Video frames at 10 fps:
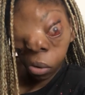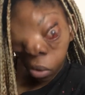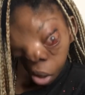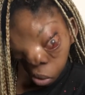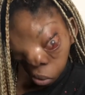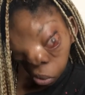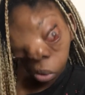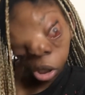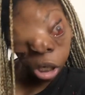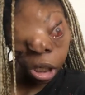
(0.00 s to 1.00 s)
12 or
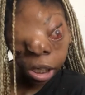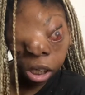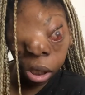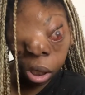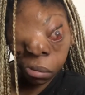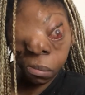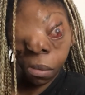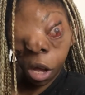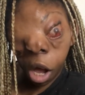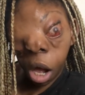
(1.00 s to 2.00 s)
13.
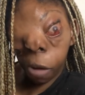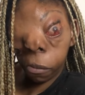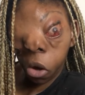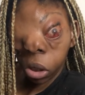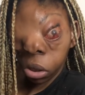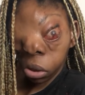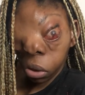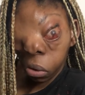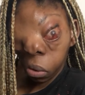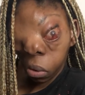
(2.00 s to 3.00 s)
I'm not
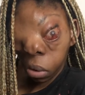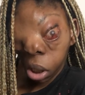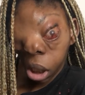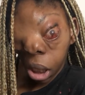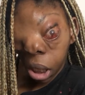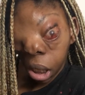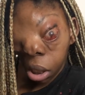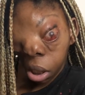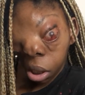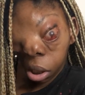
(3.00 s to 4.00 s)
sure
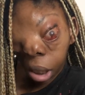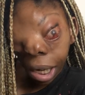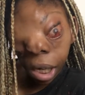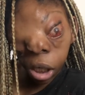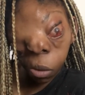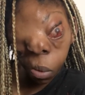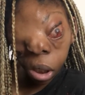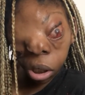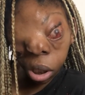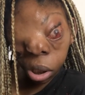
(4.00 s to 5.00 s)
exactly
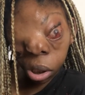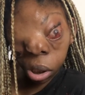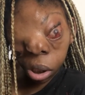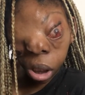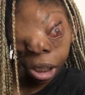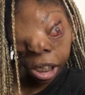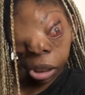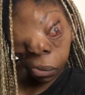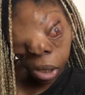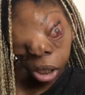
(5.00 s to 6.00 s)
what the age
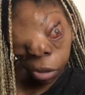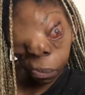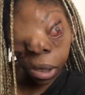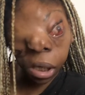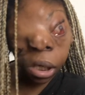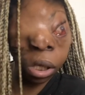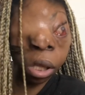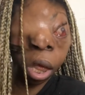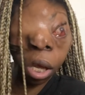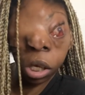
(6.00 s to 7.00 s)
was, but
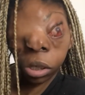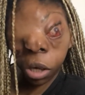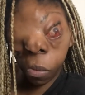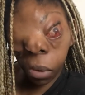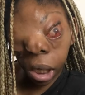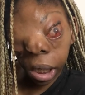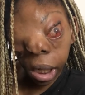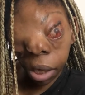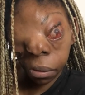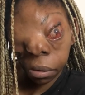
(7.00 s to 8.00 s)
somewhere there.
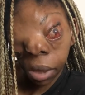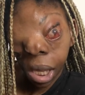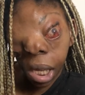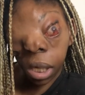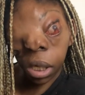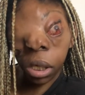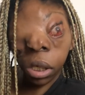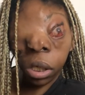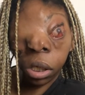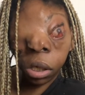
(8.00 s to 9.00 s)

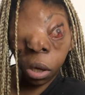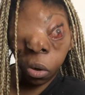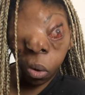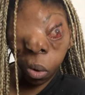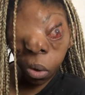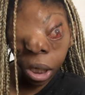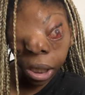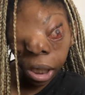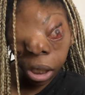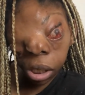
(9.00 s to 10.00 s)
So
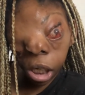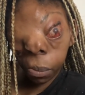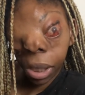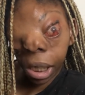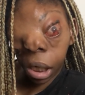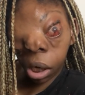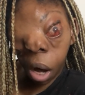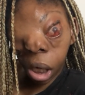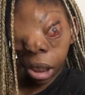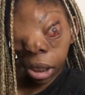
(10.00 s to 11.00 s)
initially when it
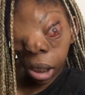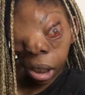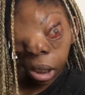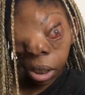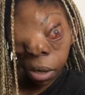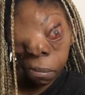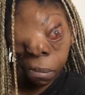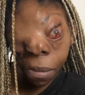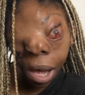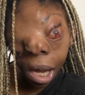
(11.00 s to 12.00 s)
started,
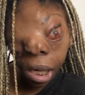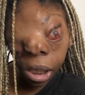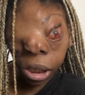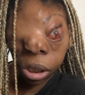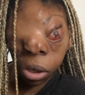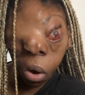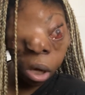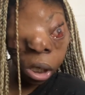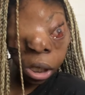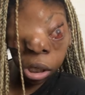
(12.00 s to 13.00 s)
I
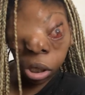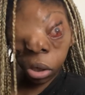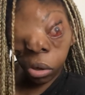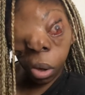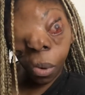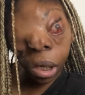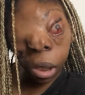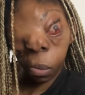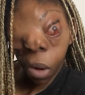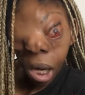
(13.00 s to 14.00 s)
honestly didn't know what it
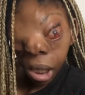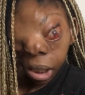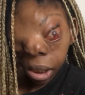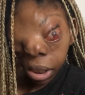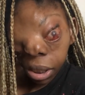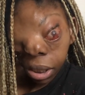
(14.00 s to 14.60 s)
was.